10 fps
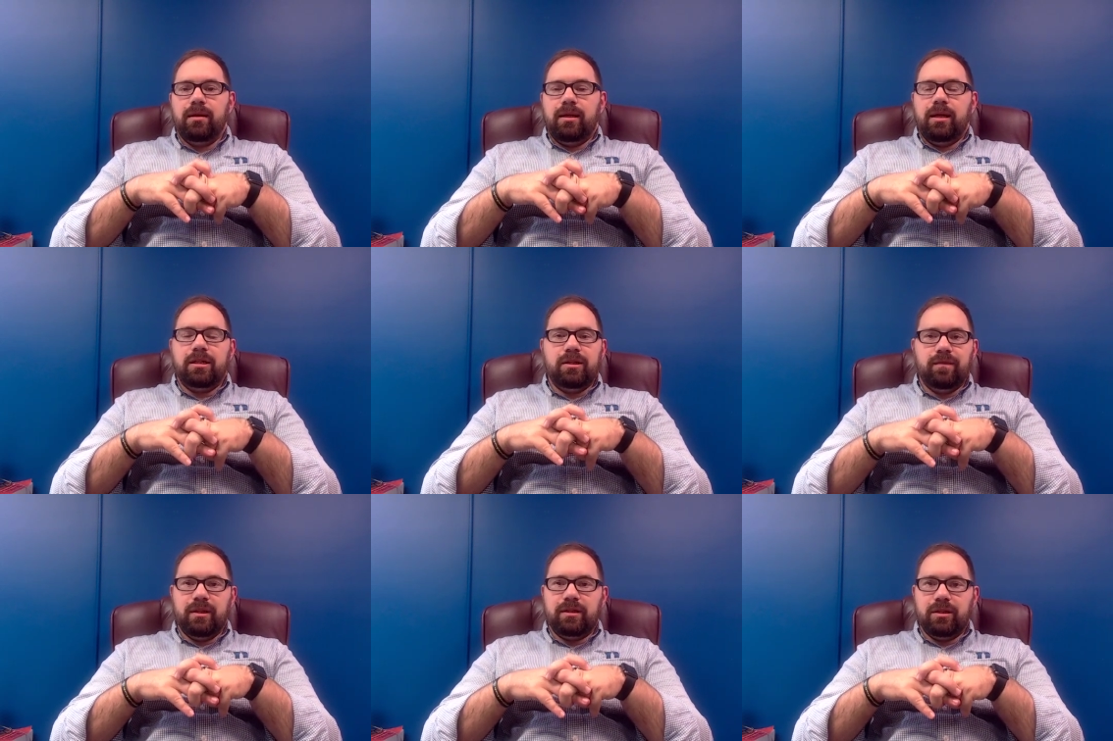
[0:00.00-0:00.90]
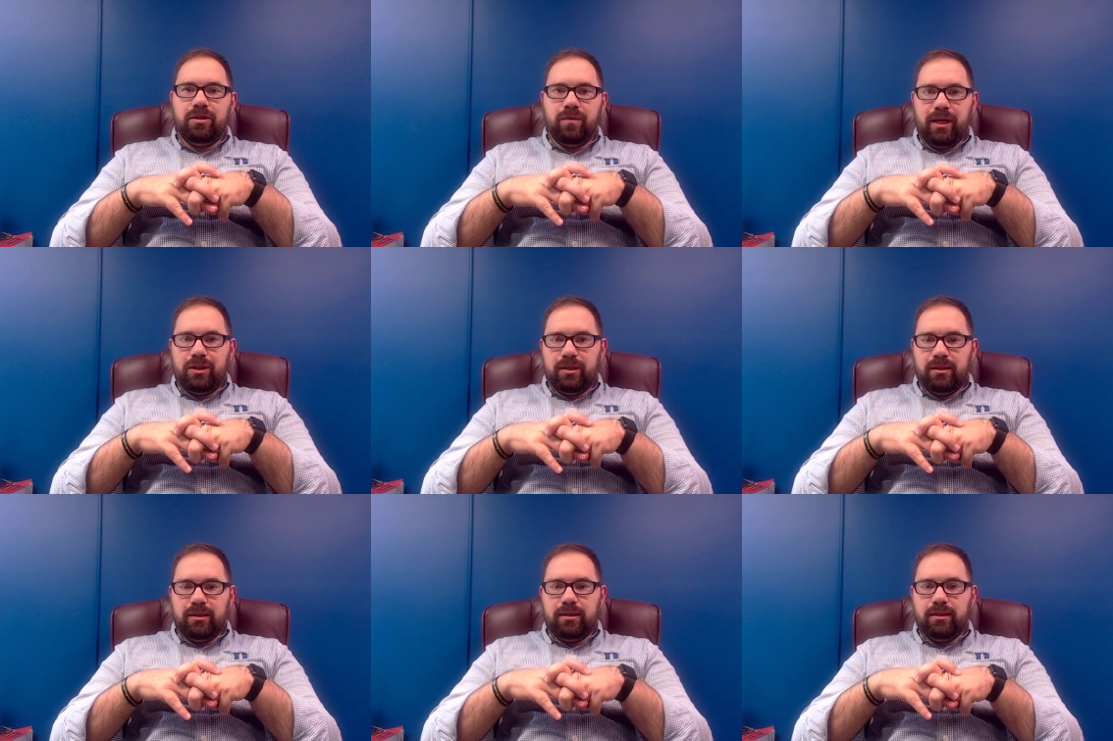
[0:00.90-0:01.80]
each of these
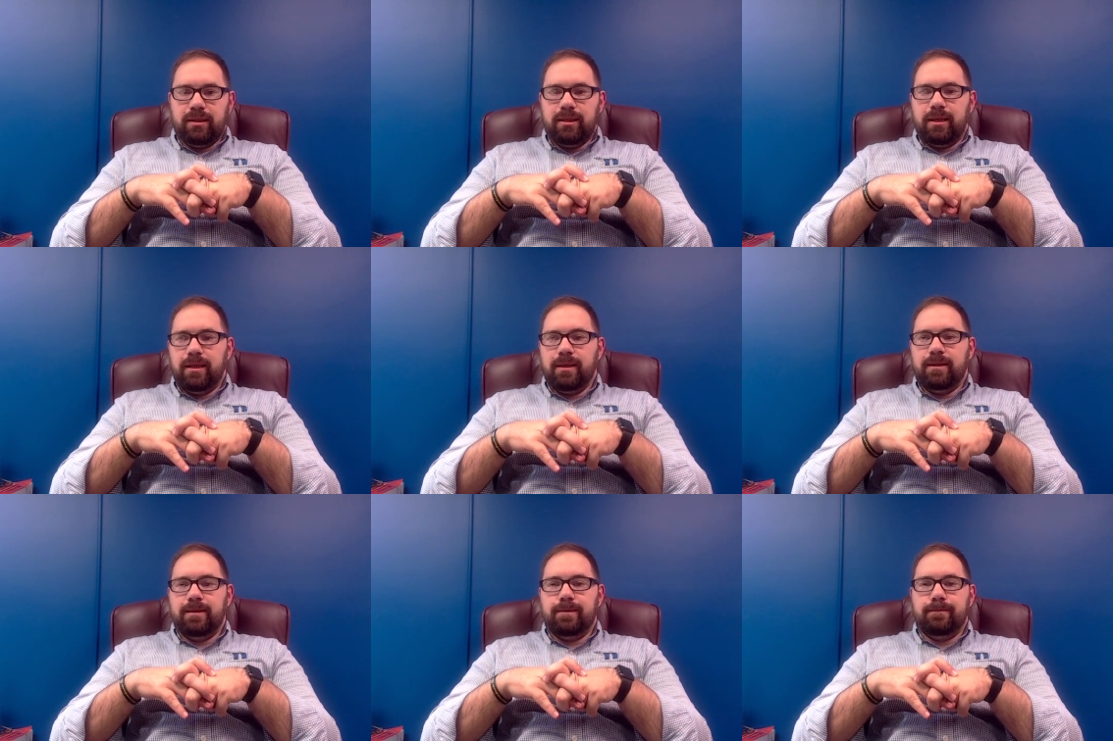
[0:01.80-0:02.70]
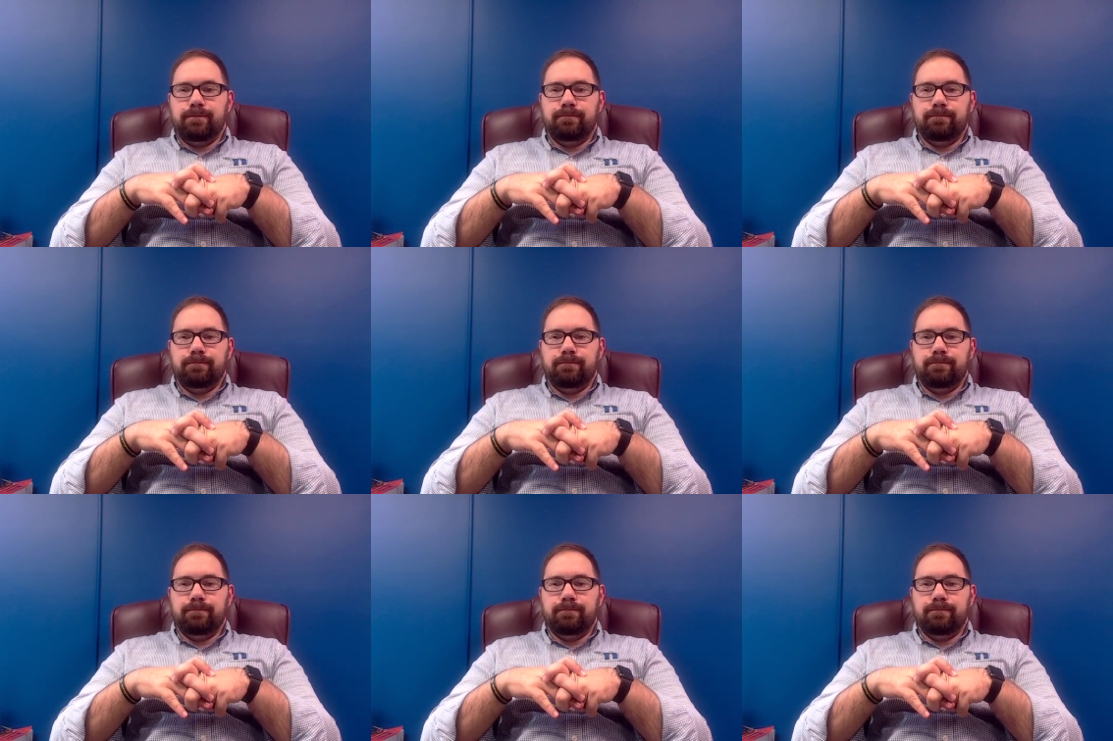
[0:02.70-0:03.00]
situations, I